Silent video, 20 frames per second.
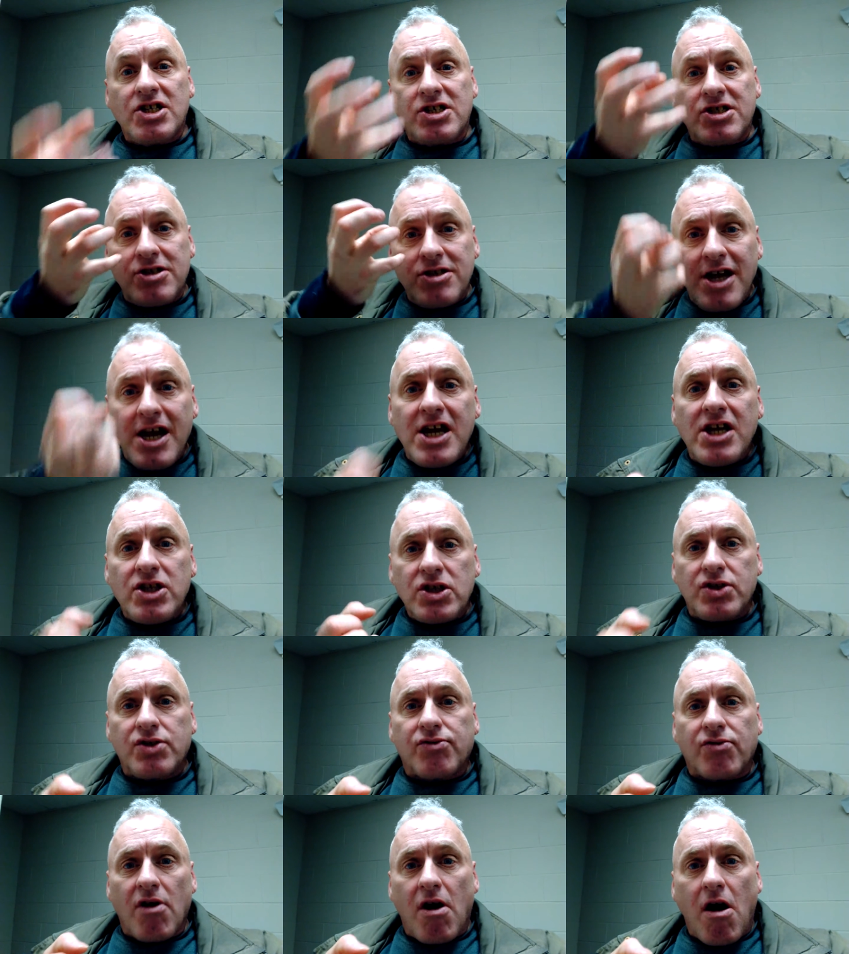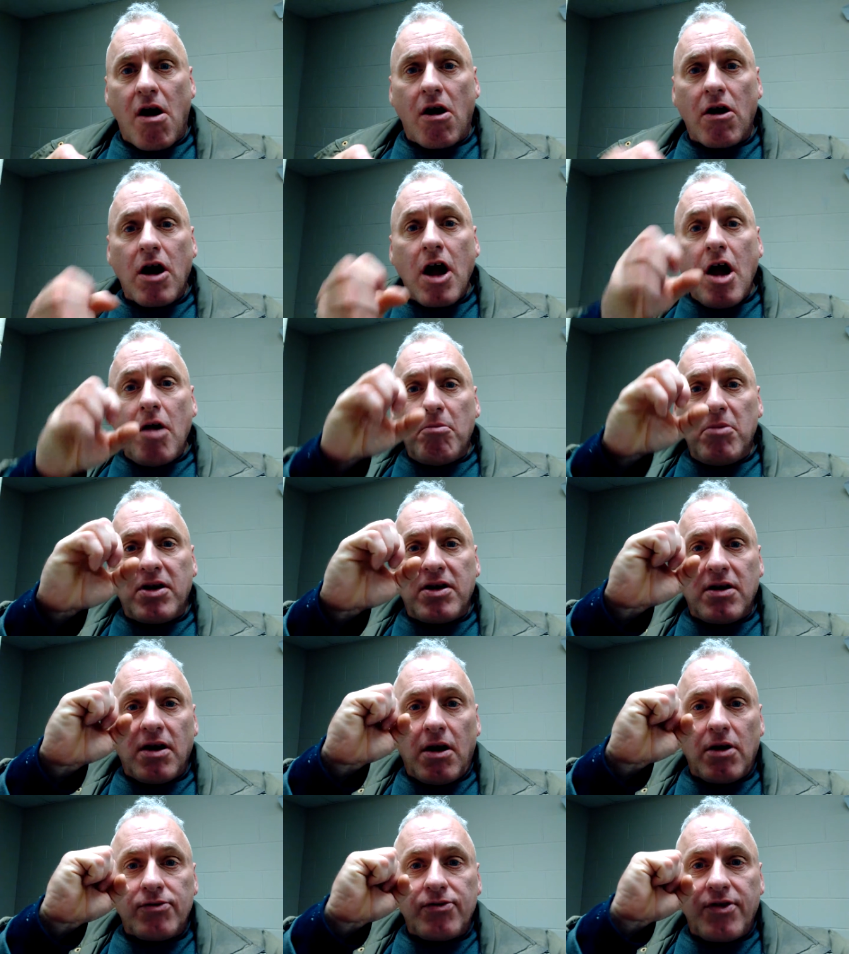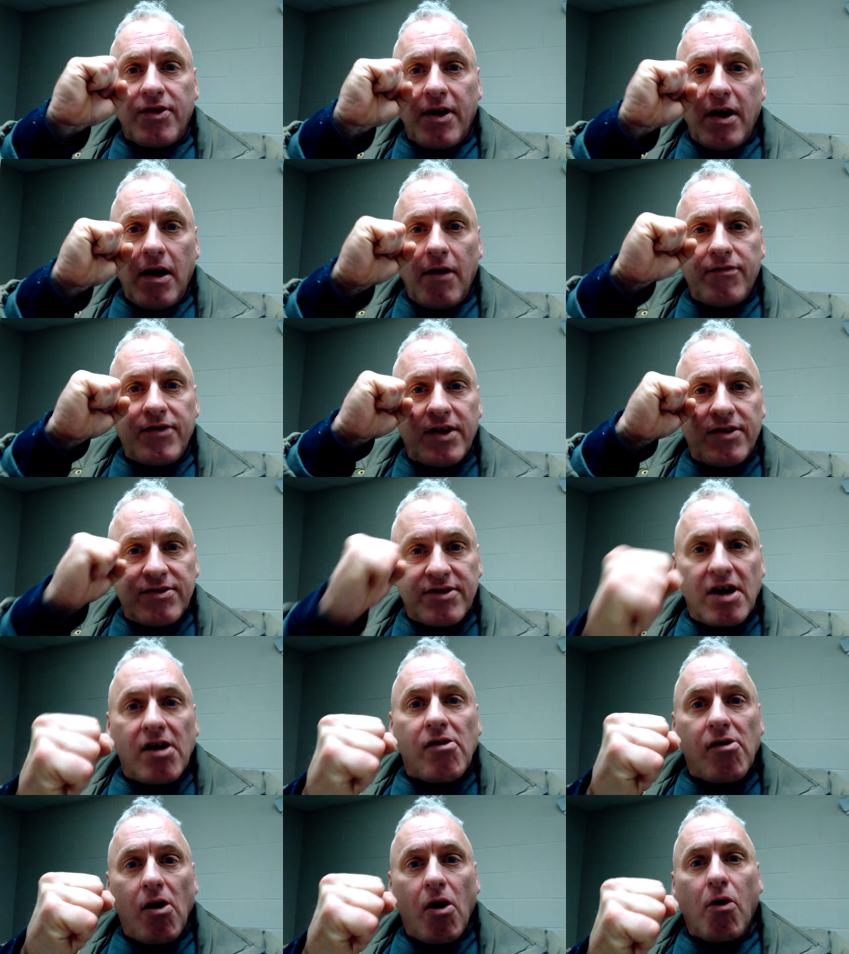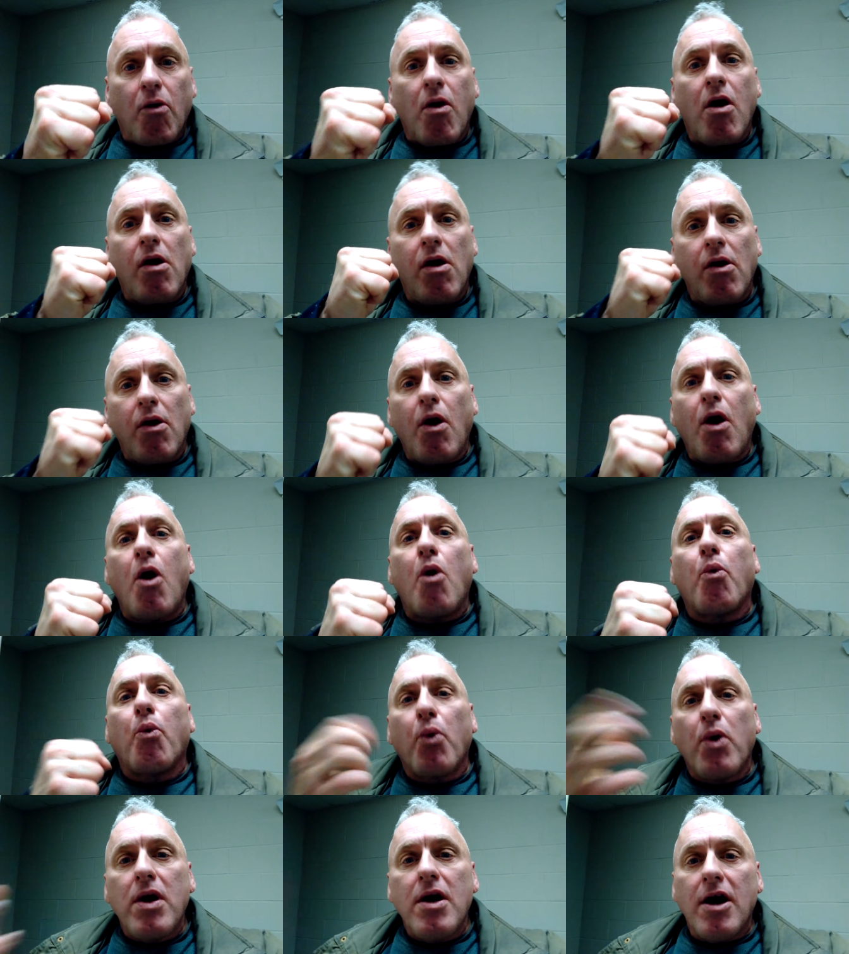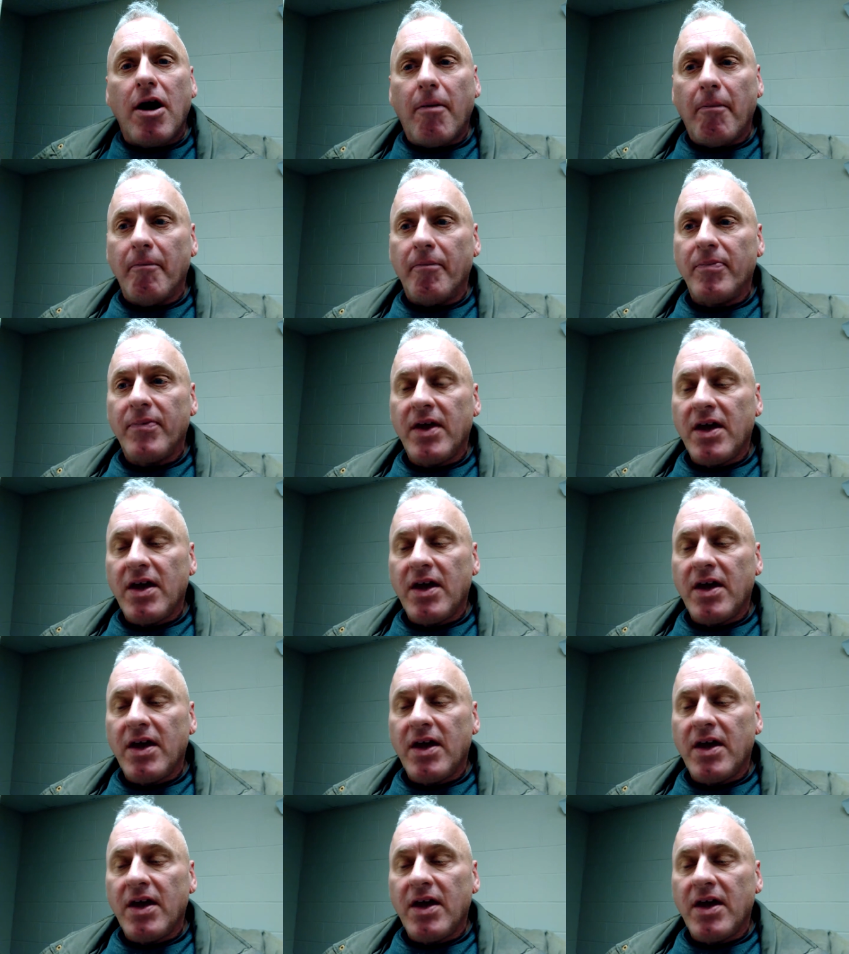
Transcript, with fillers: stays strong because of the narrow rim.